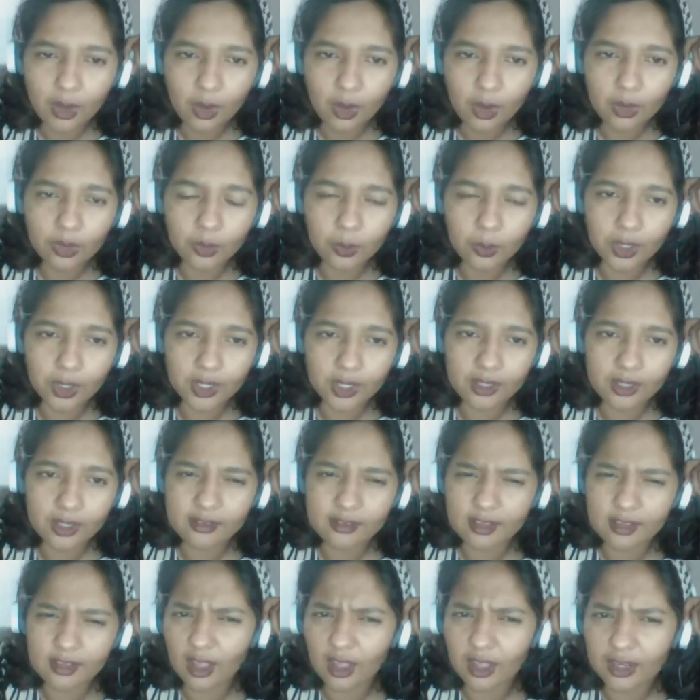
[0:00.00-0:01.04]
the work is
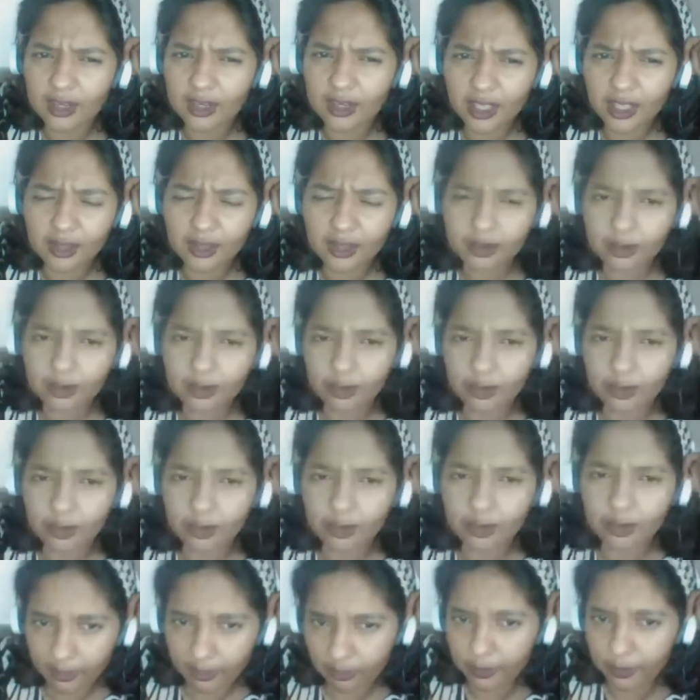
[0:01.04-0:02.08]
hard, and
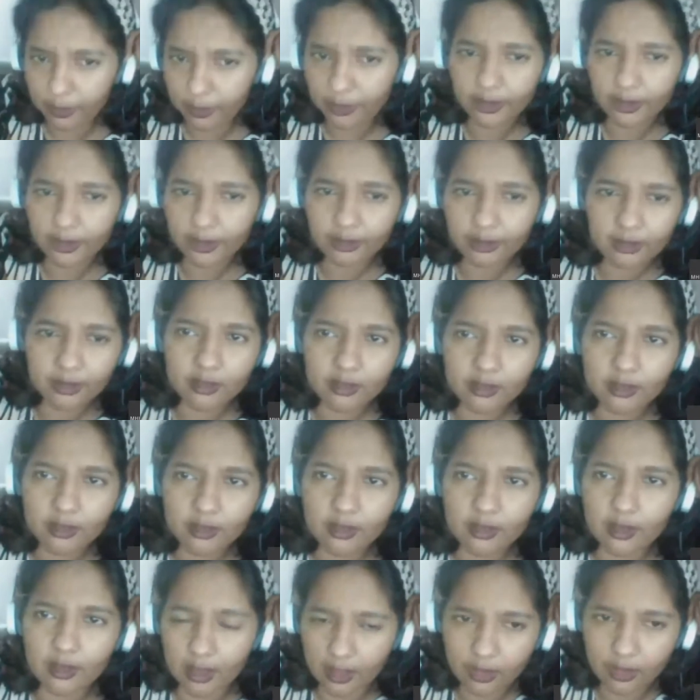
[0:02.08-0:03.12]
your experiences
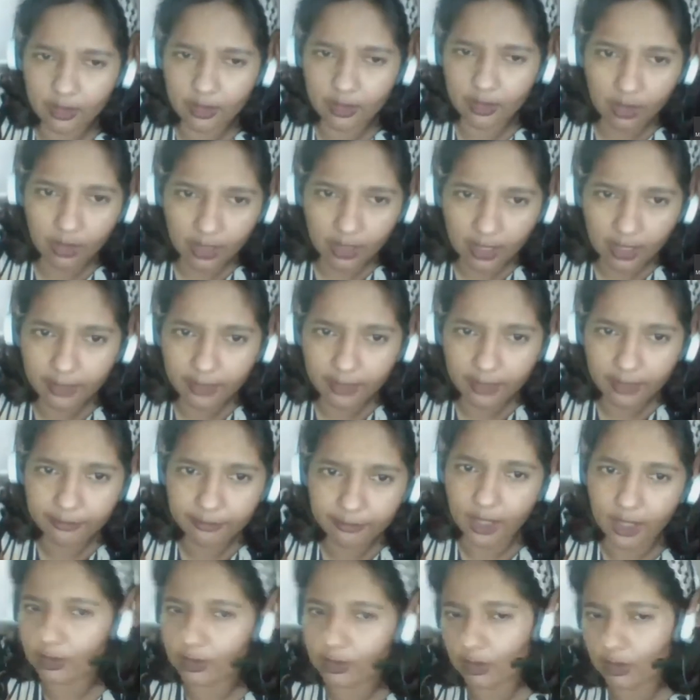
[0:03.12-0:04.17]
in your life,
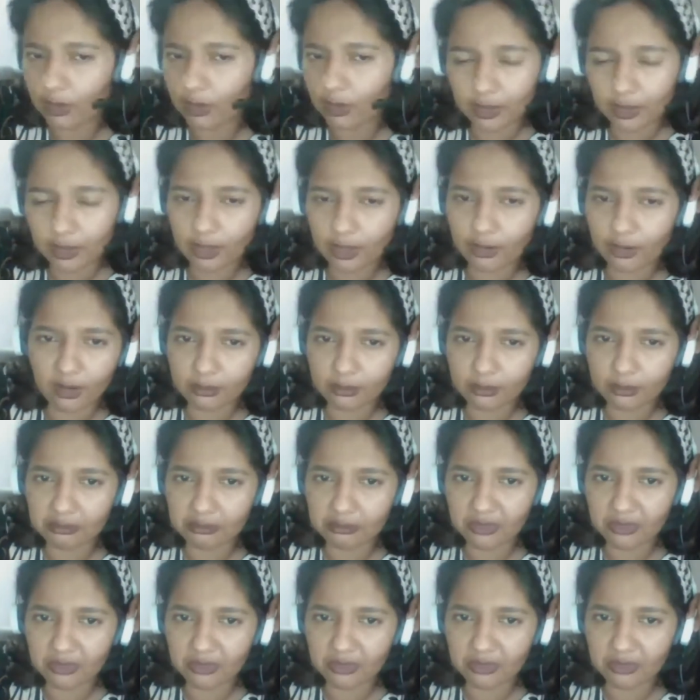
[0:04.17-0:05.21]
they're not
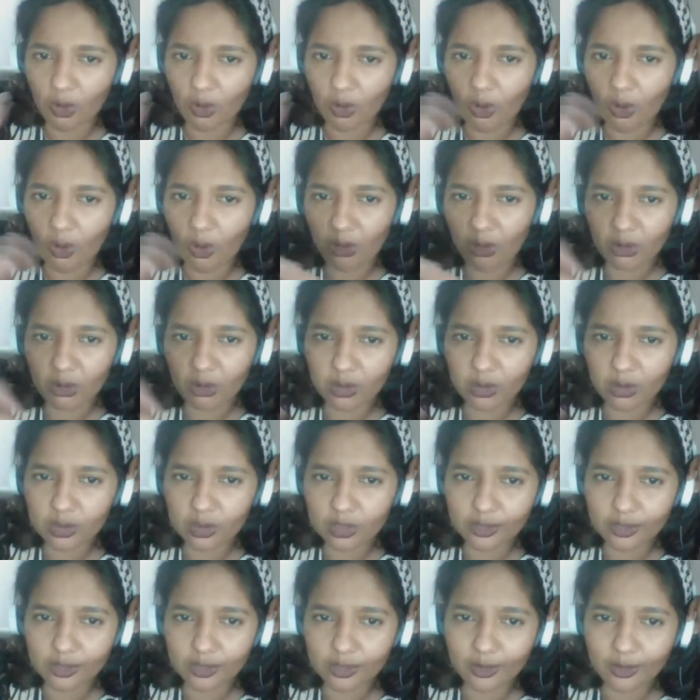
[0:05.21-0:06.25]
all,
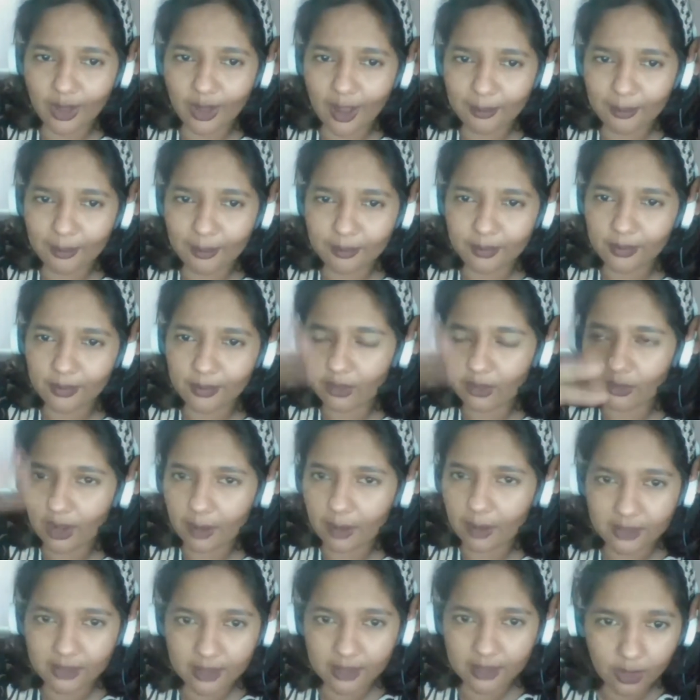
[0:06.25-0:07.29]
they're all ups and
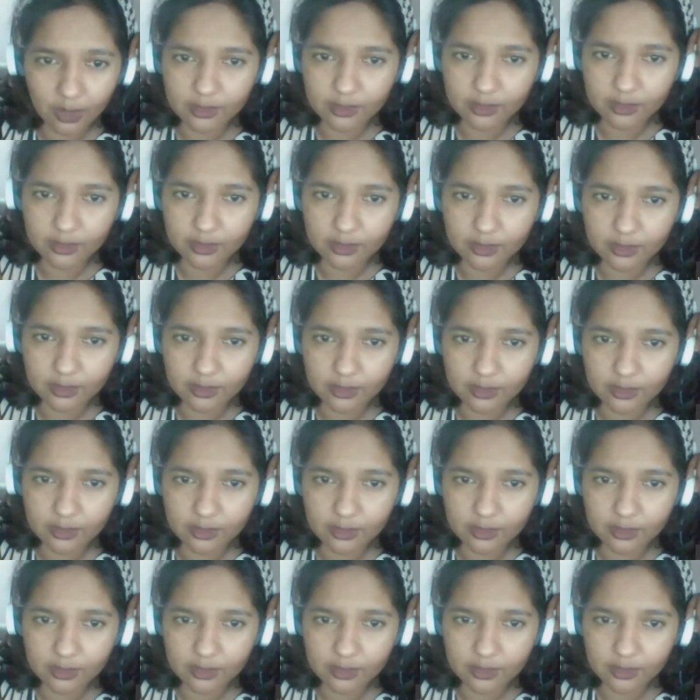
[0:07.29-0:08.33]
downs and everything like that.
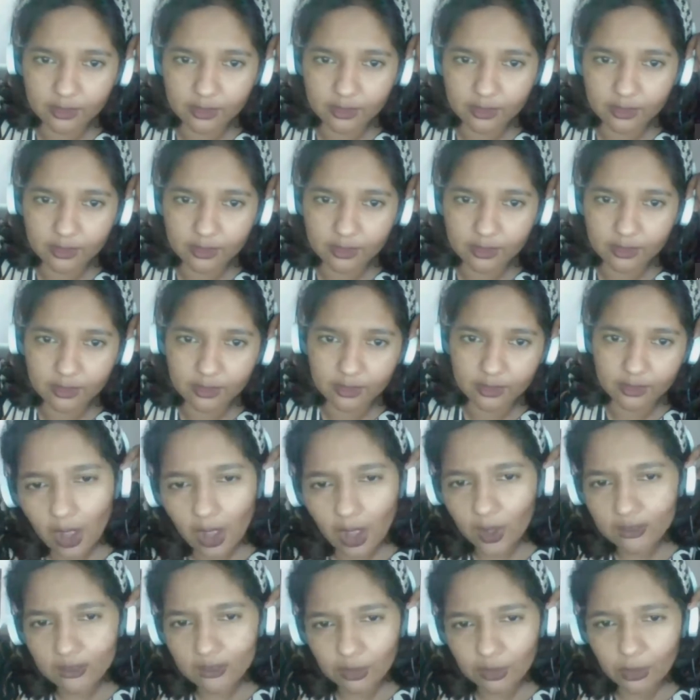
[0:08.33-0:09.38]
So,
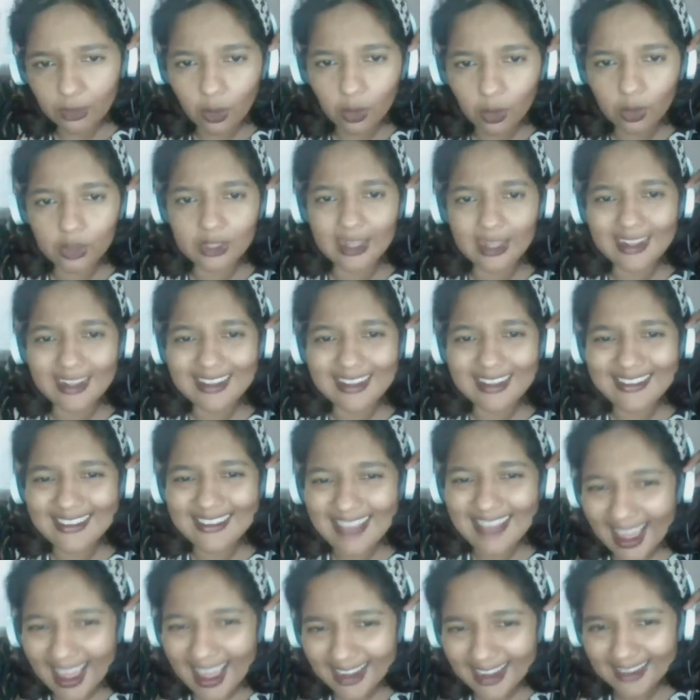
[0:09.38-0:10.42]
what is the role that
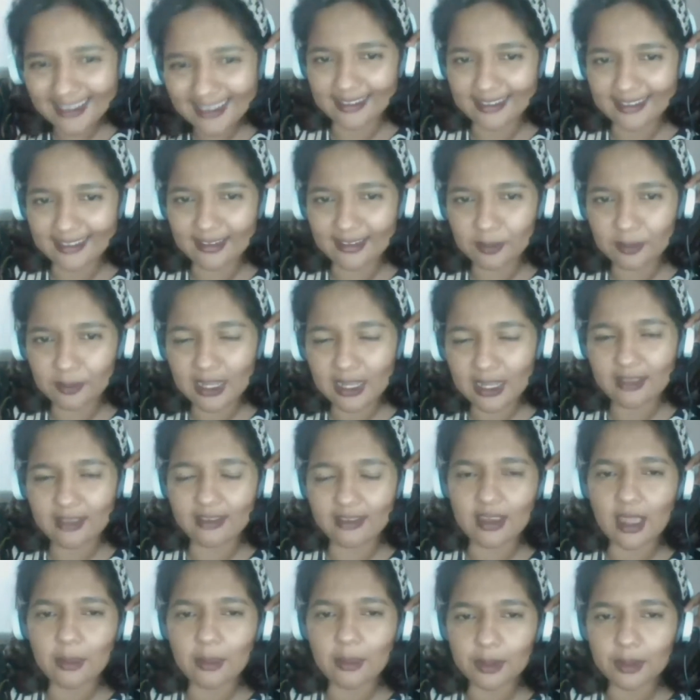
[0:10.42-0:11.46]
sadness plays
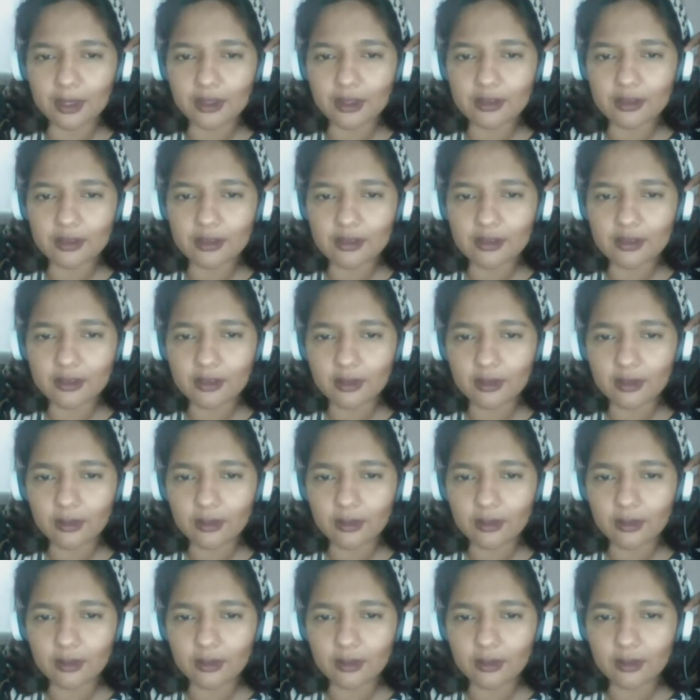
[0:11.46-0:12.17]
in happiness?